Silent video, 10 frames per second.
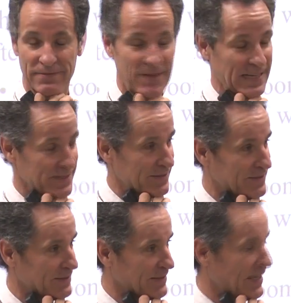In fact,
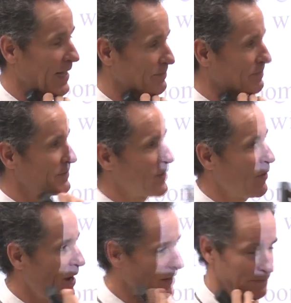yeah.
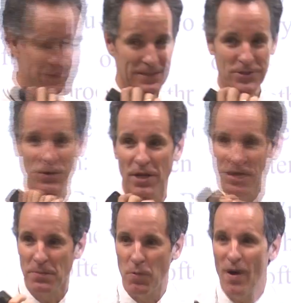So
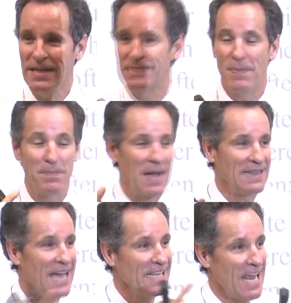the point is, but by
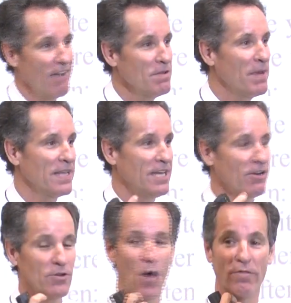letting everybody
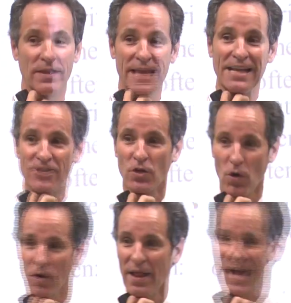here know that that's a
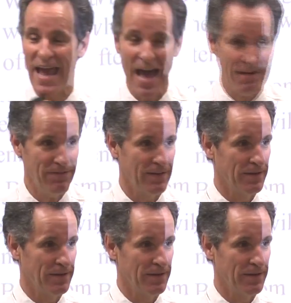goal I have,